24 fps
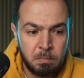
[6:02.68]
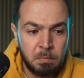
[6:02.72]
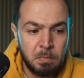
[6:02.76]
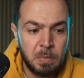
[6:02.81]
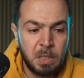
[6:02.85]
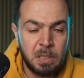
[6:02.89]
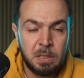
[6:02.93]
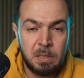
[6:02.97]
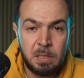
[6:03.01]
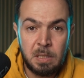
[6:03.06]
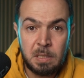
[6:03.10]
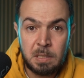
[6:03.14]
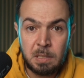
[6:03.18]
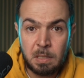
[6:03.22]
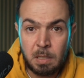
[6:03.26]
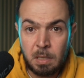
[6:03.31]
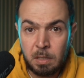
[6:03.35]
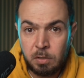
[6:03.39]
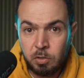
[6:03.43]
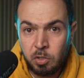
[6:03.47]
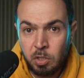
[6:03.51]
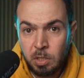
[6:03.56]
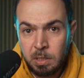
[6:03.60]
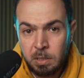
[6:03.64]
But these
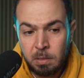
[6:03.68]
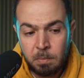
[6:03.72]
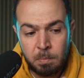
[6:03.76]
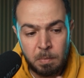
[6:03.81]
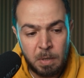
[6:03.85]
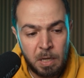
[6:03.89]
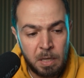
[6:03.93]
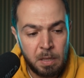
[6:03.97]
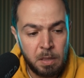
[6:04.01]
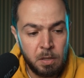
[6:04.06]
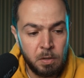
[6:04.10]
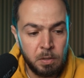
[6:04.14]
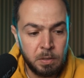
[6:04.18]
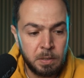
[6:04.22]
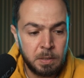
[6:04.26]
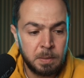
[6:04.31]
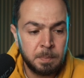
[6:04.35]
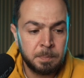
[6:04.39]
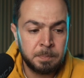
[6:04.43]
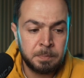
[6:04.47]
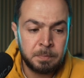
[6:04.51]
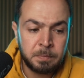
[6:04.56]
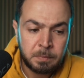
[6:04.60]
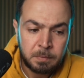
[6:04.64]
are just my thoughts.
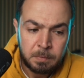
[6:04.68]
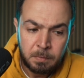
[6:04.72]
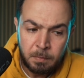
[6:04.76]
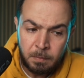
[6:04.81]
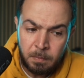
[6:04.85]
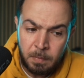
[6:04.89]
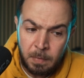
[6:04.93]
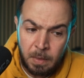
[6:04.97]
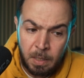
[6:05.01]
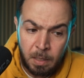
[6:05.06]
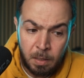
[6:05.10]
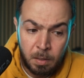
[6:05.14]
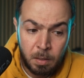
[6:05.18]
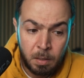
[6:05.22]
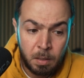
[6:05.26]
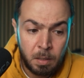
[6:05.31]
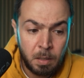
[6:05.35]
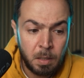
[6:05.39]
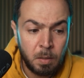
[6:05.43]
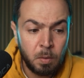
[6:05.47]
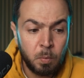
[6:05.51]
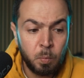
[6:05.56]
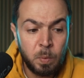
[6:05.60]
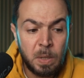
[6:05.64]

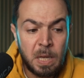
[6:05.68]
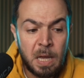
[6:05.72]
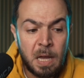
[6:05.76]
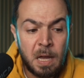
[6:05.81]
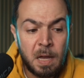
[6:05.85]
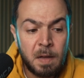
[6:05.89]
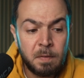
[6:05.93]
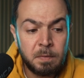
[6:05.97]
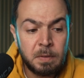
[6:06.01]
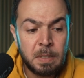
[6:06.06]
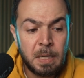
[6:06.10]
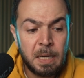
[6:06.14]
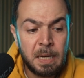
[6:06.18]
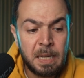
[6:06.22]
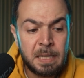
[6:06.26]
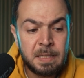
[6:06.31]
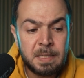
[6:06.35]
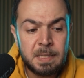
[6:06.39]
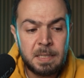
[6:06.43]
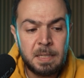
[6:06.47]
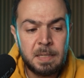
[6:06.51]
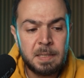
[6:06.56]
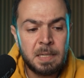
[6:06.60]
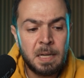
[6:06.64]
We have the
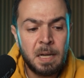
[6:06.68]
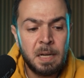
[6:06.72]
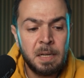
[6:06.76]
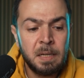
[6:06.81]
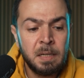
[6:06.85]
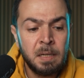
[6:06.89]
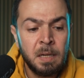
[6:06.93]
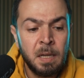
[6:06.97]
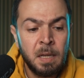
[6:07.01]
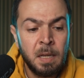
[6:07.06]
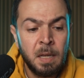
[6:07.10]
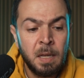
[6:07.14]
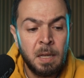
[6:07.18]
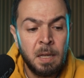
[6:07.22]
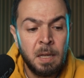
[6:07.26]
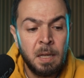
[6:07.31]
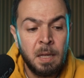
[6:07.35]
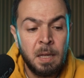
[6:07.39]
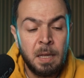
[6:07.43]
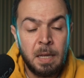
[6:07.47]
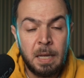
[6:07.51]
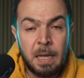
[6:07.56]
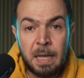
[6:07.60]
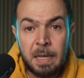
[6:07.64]
lens design
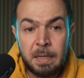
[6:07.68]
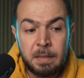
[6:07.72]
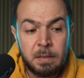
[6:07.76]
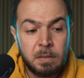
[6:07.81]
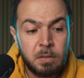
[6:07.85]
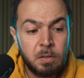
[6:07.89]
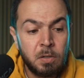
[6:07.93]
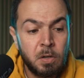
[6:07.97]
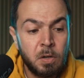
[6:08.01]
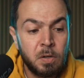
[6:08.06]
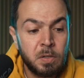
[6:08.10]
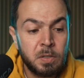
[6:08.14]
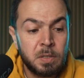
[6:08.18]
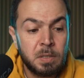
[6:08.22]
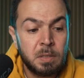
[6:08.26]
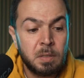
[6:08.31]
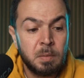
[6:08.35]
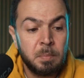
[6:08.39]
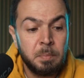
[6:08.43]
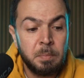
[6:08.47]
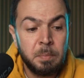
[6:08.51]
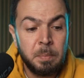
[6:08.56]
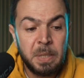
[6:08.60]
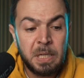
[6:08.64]
and cost.
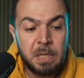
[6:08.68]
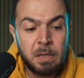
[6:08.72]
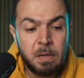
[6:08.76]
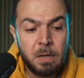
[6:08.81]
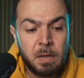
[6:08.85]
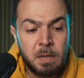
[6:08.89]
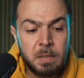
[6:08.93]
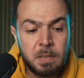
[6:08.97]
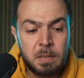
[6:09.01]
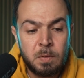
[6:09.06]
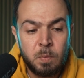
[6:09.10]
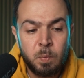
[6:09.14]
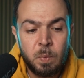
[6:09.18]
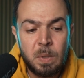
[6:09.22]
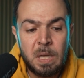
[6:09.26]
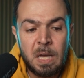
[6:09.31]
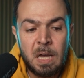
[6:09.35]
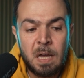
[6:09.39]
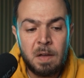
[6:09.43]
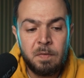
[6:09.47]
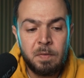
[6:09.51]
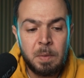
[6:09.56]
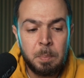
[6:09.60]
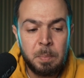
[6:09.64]
Because we
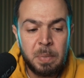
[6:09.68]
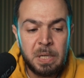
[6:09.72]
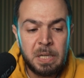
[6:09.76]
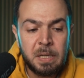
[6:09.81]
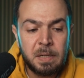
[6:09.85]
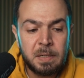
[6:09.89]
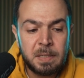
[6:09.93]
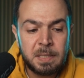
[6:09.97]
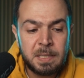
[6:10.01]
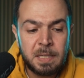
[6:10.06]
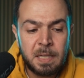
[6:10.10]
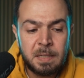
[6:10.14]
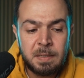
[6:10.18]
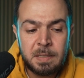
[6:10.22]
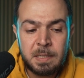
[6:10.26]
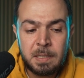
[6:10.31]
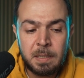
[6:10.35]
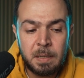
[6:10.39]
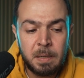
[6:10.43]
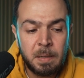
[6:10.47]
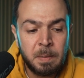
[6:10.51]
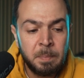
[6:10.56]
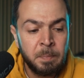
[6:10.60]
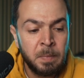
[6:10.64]
have a bigger
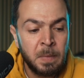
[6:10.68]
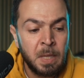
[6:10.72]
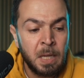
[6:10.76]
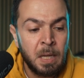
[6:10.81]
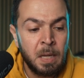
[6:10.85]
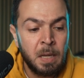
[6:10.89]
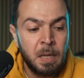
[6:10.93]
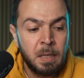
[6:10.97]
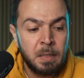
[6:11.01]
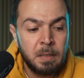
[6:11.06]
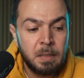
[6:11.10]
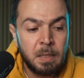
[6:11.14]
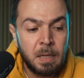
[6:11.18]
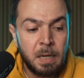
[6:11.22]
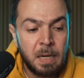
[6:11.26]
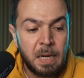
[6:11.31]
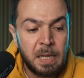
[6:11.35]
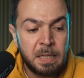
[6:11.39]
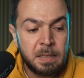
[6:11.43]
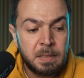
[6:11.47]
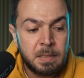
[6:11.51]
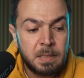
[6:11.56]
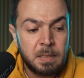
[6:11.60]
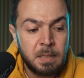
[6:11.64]
sensor, the
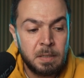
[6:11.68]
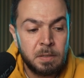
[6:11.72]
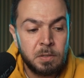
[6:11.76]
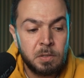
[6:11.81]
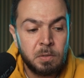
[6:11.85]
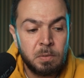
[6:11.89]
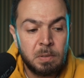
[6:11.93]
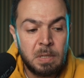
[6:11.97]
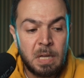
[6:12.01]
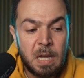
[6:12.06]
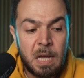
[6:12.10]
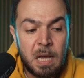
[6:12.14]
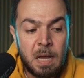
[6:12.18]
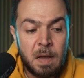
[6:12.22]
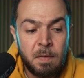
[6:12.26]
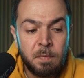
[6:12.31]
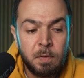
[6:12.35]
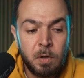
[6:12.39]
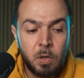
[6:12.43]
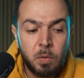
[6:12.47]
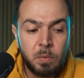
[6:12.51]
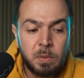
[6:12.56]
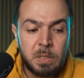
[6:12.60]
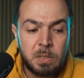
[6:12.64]
lens should have
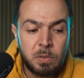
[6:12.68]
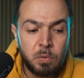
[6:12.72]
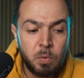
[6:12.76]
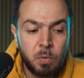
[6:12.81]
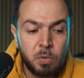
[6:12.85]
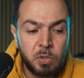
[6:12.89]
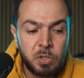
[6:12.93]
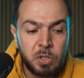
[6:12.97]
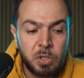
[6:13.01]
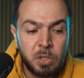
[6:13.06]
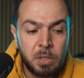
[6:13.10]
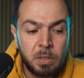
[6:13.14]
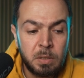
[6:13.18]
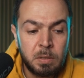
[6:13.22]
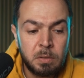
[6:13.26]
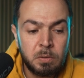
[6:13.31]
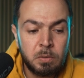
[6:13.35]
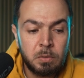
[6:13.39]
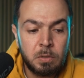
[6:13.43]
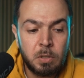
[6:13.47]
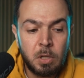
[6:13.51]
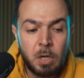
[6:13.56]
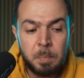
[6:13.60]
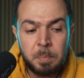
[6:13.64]
low distortion,
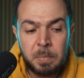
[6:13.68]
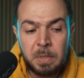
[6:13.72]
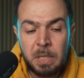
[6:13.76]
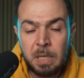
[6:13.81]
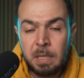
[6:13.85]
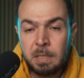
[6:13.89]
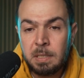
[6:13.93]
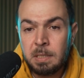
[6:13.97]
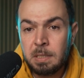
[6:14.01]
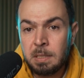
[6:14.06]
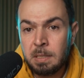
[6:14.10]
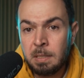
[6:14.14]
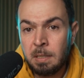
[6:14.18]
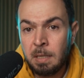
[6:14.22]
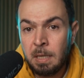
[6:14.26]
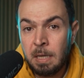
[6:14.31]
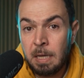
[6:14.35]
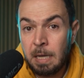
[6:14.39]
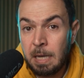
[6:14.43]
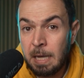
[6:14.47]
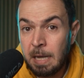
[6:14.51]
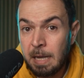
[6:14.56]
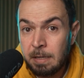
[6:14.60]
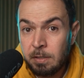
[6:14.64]
good optics,
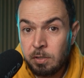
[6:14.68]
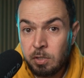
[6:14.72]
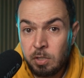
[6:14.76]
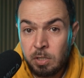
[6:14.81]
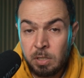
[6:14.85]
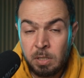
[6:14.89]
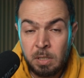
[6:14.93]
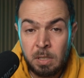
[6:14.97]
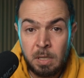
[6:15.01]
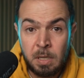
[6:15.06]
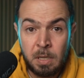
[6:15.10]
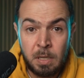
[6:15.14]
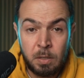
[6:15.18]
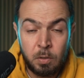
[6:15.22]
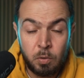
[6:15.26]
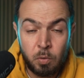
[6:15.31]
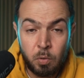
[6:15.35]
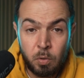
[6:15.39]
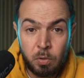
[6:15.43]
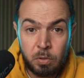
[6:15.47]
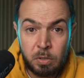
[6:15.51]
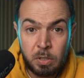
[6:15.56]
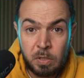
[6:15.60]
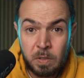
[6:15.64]
edge,
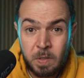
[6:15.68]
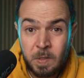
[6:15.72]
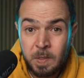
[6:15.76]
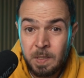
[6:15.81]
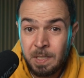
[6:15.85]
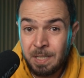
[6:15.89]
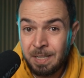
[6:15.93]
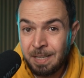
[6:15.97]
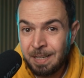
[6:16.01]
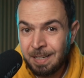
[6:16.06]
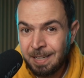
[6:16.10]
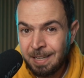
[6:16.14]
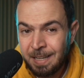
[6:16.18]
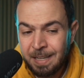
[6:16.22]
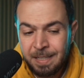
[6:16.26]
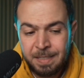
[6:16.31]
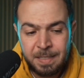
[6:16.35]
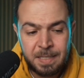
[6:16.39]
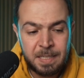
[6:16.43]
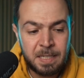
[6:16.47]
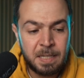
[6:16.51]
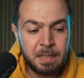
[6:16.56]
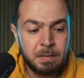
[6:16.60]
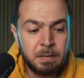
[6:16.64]
corners,
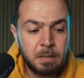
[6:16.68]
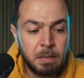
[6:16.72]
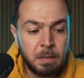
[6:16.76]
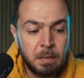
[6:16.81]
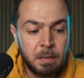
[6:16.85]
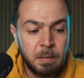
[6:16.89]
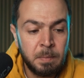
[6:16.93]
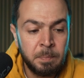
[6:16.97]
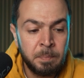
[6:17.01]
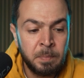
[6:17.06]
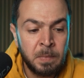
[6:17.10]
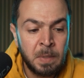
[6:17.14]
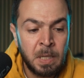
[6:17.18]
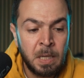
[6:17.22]
and center.